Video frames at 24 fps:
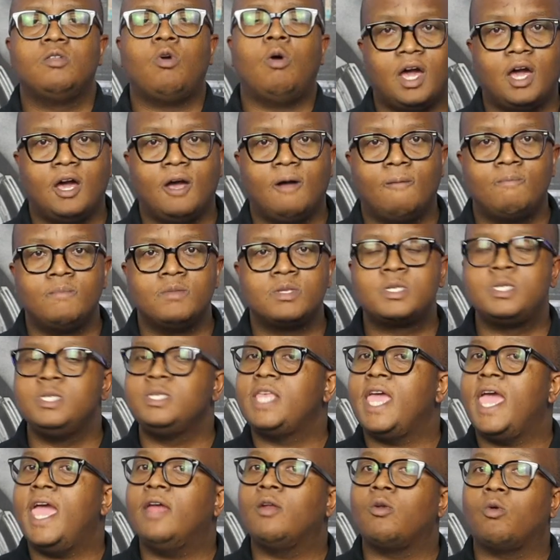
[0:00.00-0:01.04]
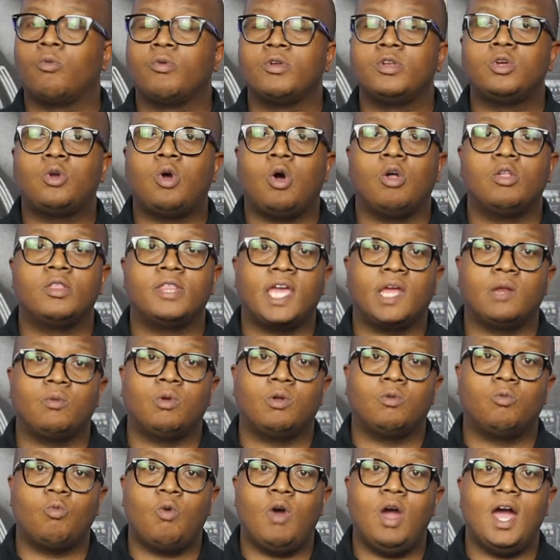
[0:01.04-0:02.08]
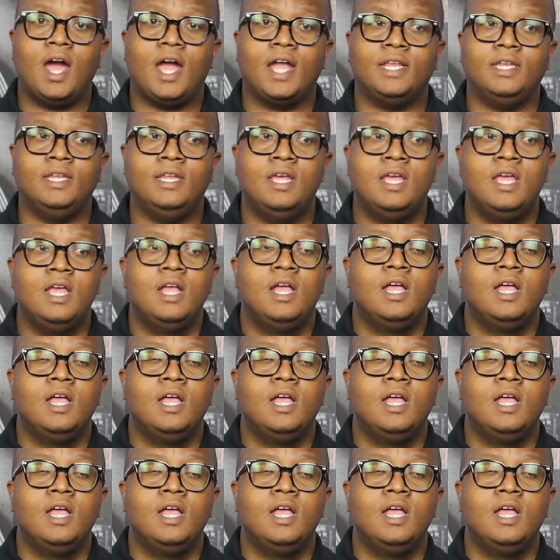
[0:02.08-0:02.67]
Since they had already called 911,